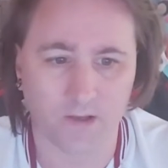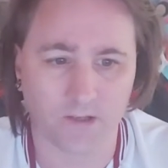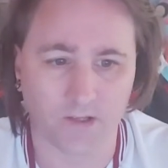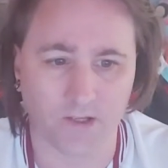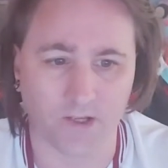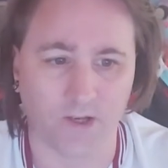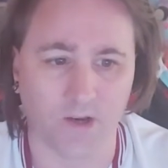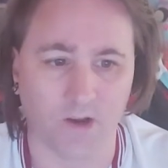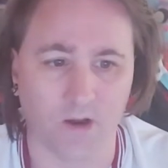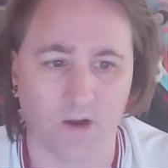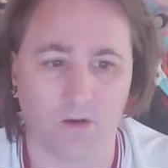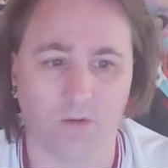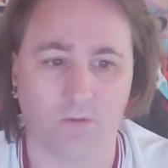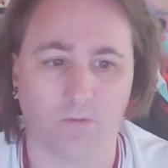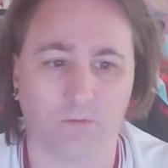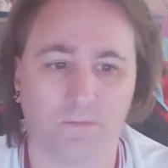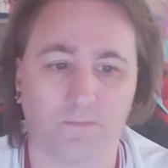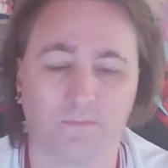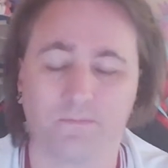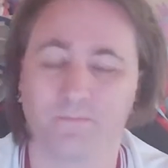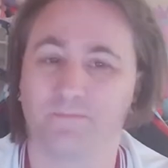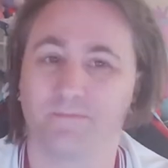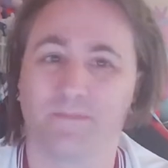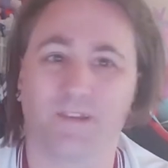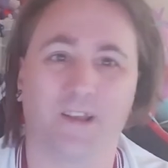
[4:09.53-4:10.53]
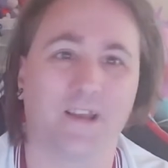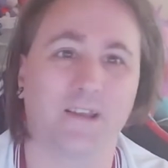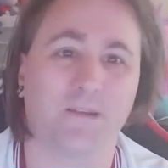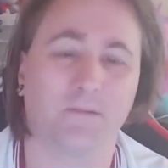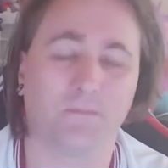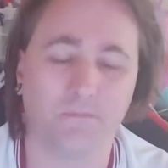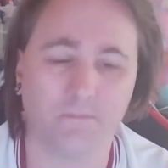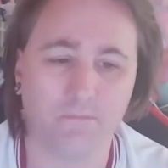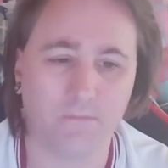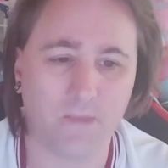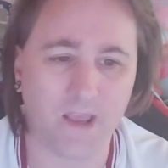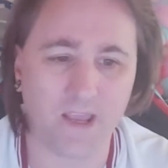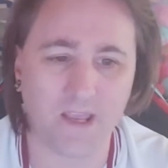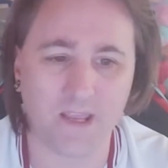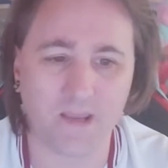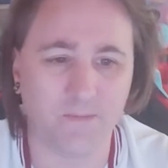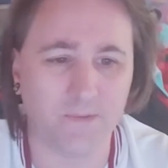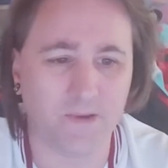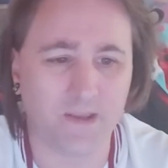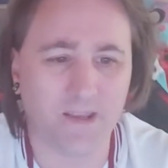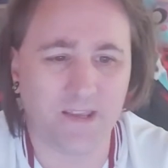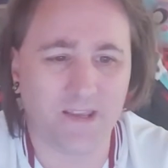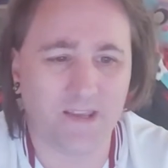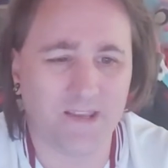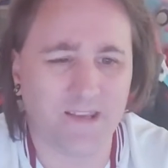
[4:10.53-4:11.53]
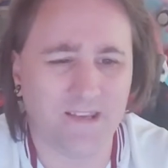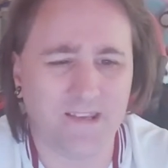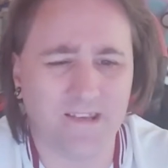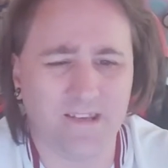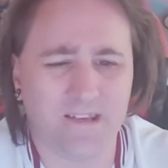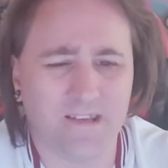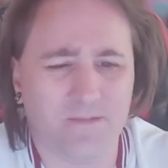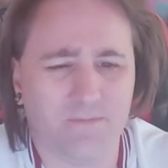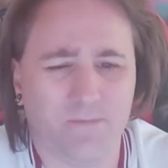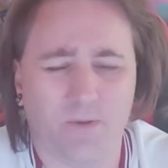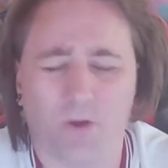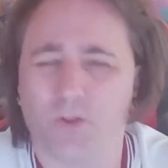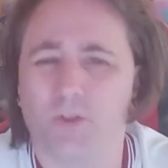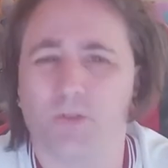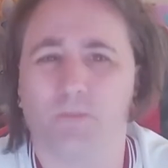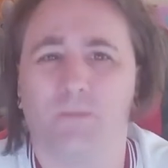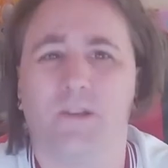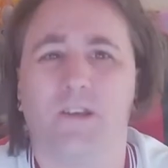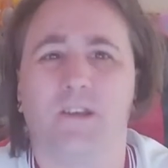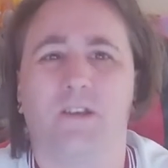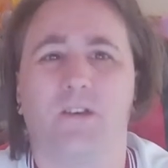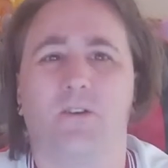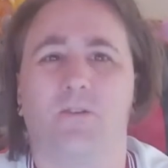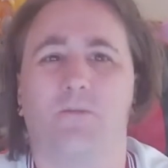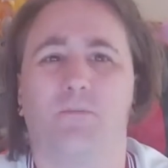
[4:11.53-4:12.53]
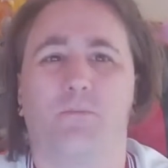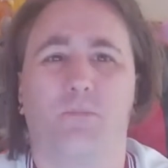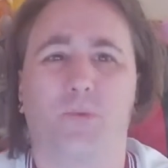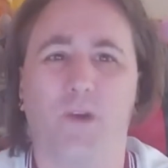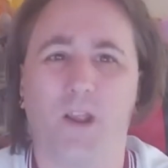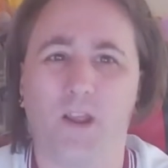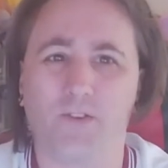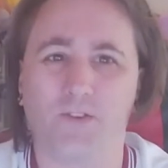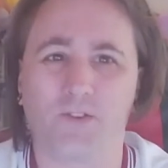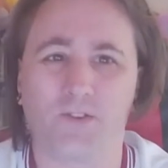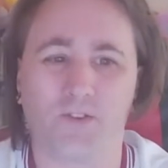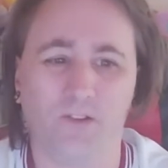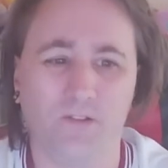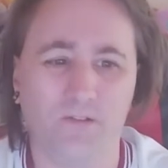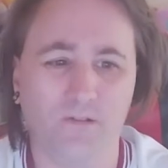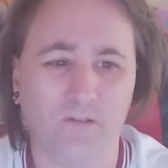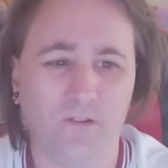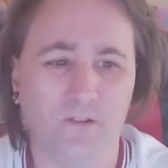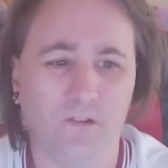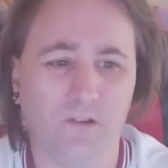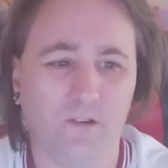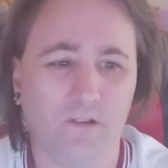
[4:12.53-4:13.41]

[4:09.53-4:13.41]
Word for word: you know, like maybe possibly go Preston.